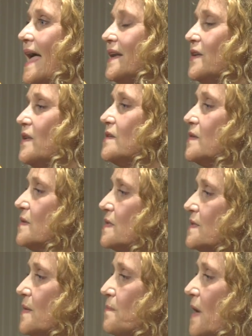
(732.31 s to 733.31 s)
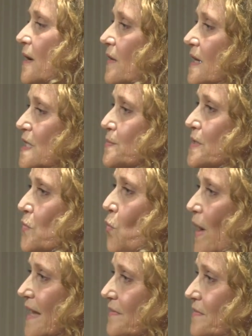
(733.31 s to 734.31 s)
And some uh, husband
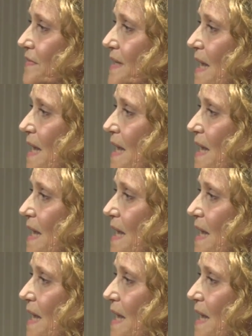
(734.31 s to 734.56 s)
and wife